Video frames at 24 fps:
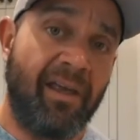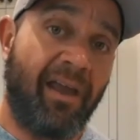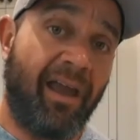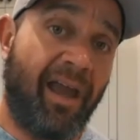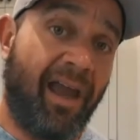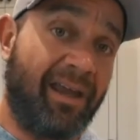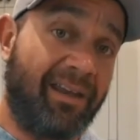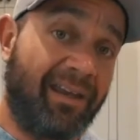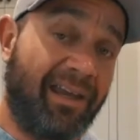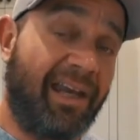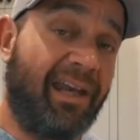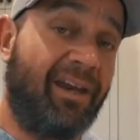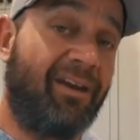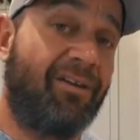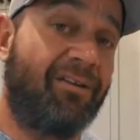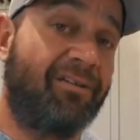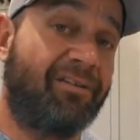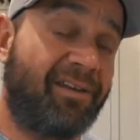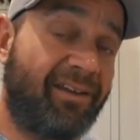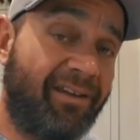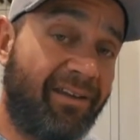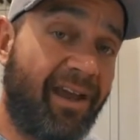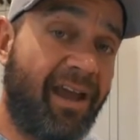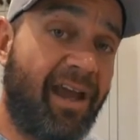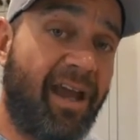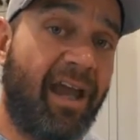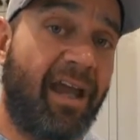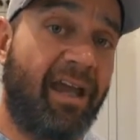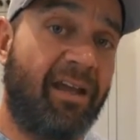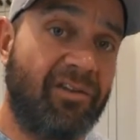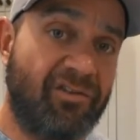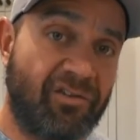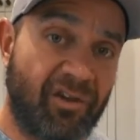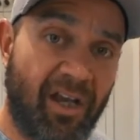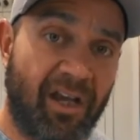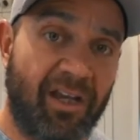And here
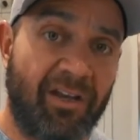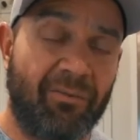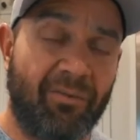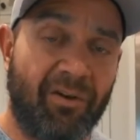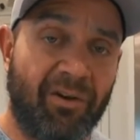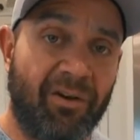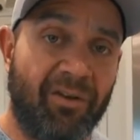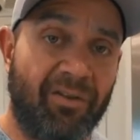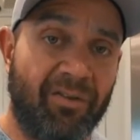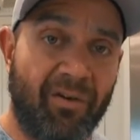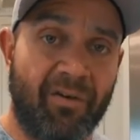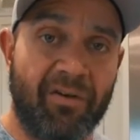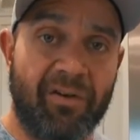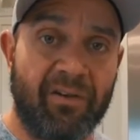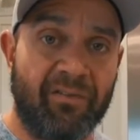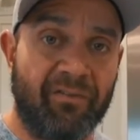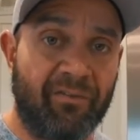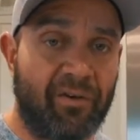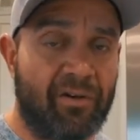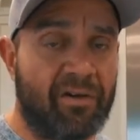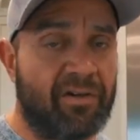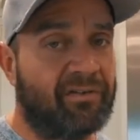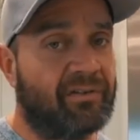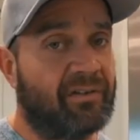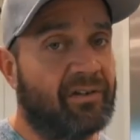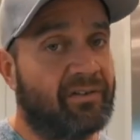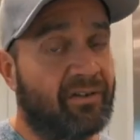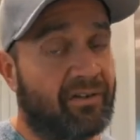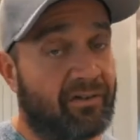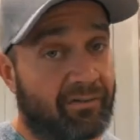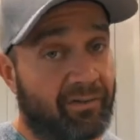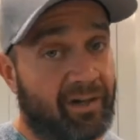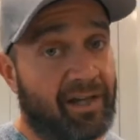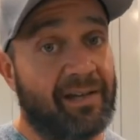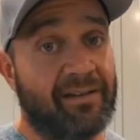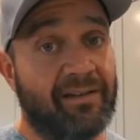today, January 31st, it's a
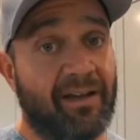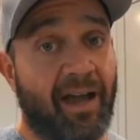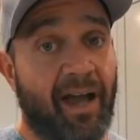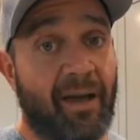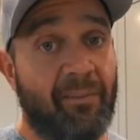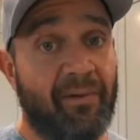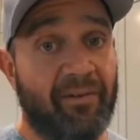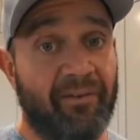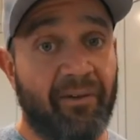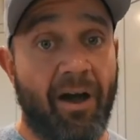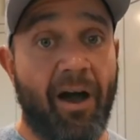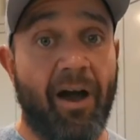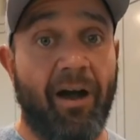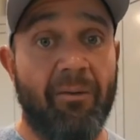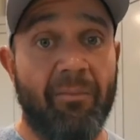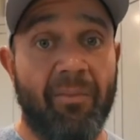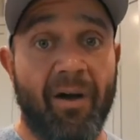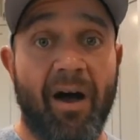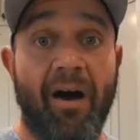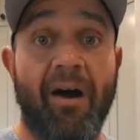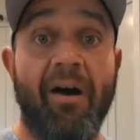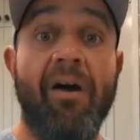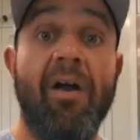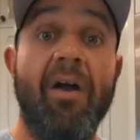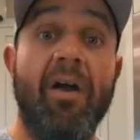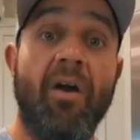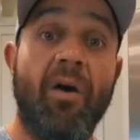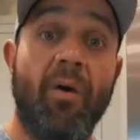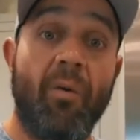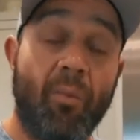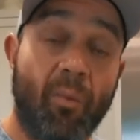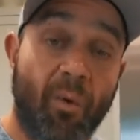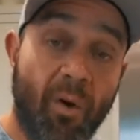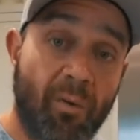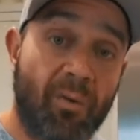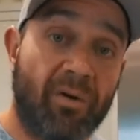great time to talk about
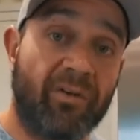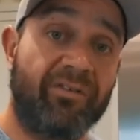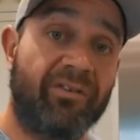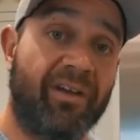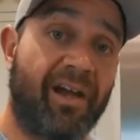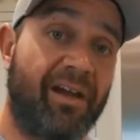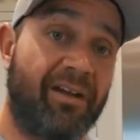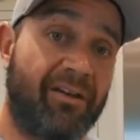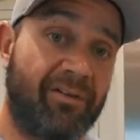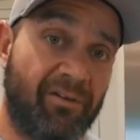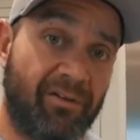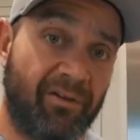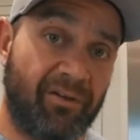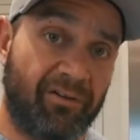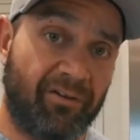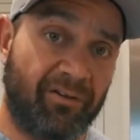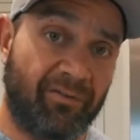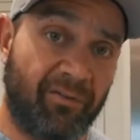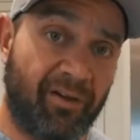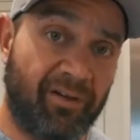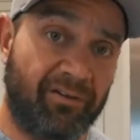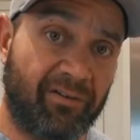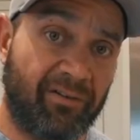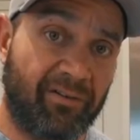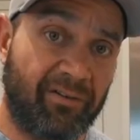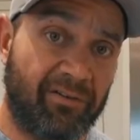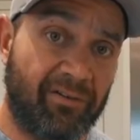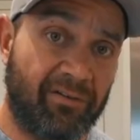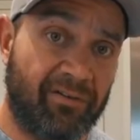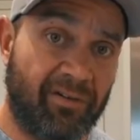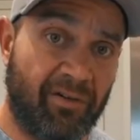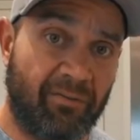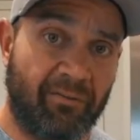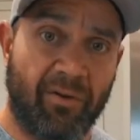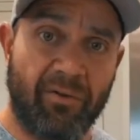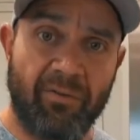what was that New Year's
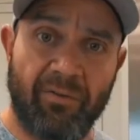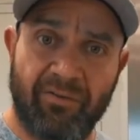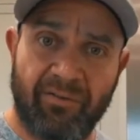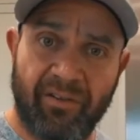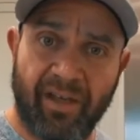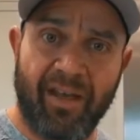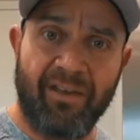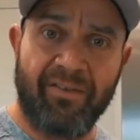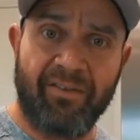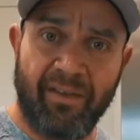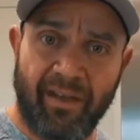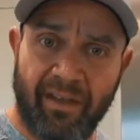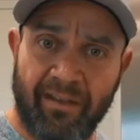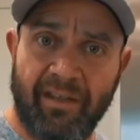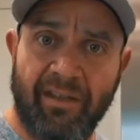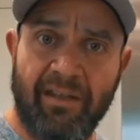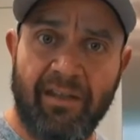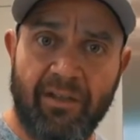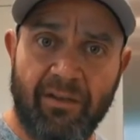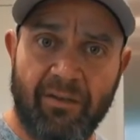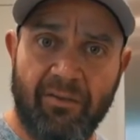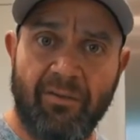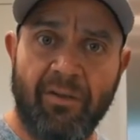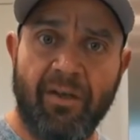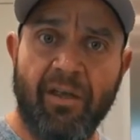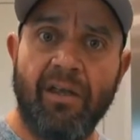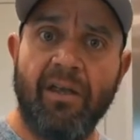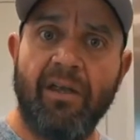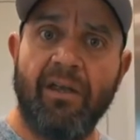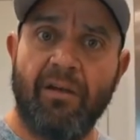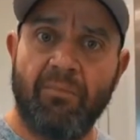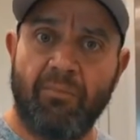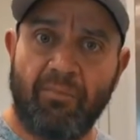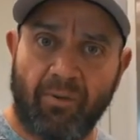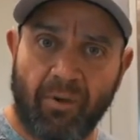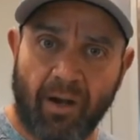resolution? What was that thing that you
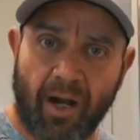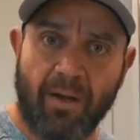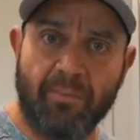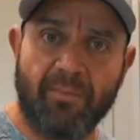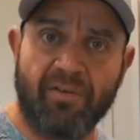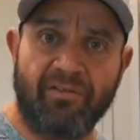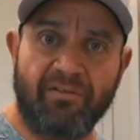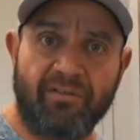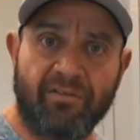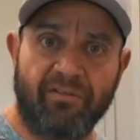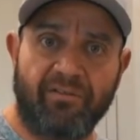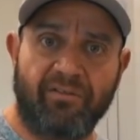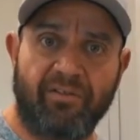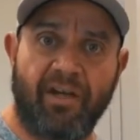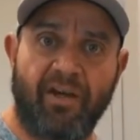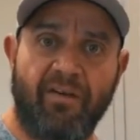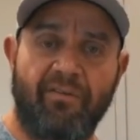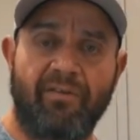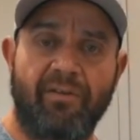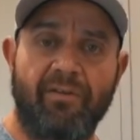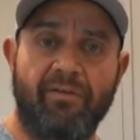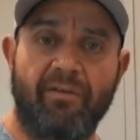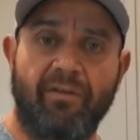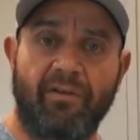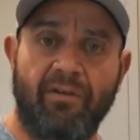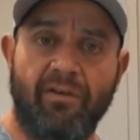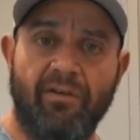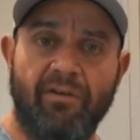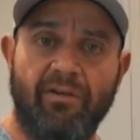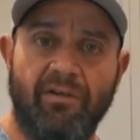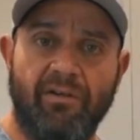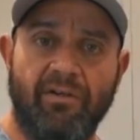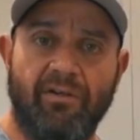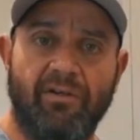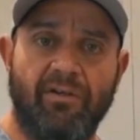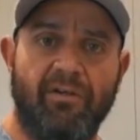promised yourself that you were going to
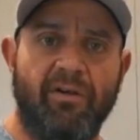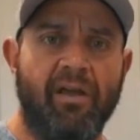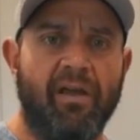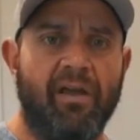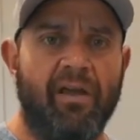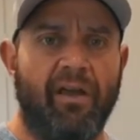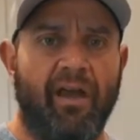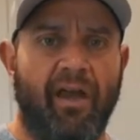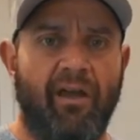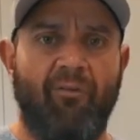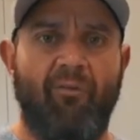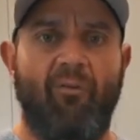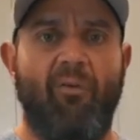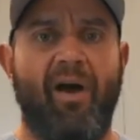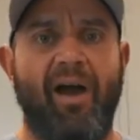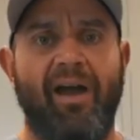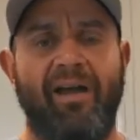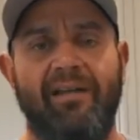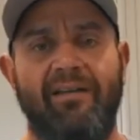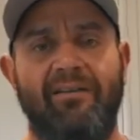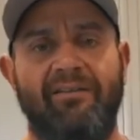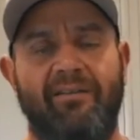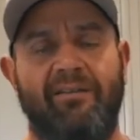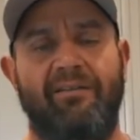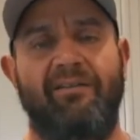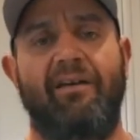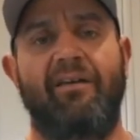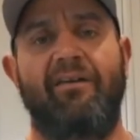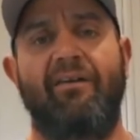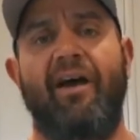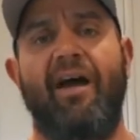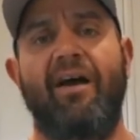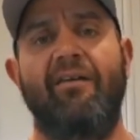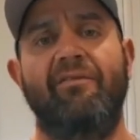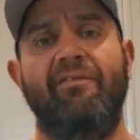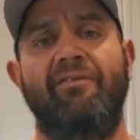do? And why is it that
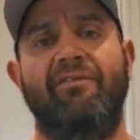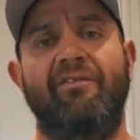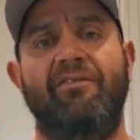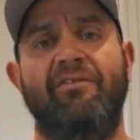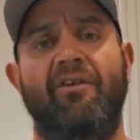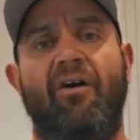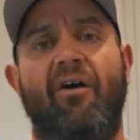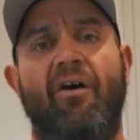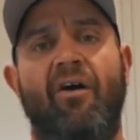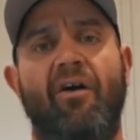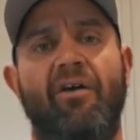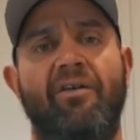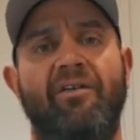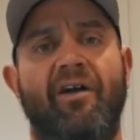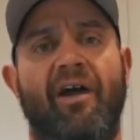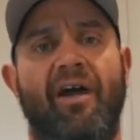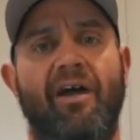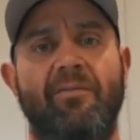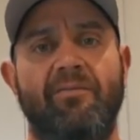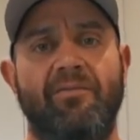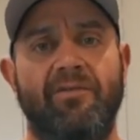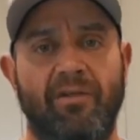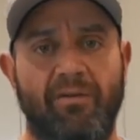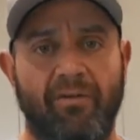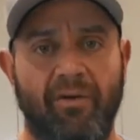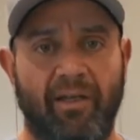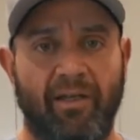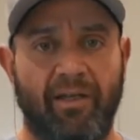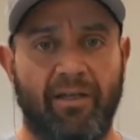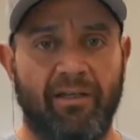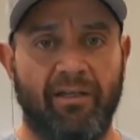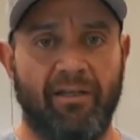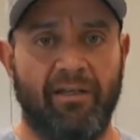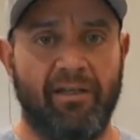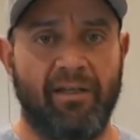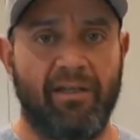you're having such a hard time doing
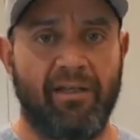it?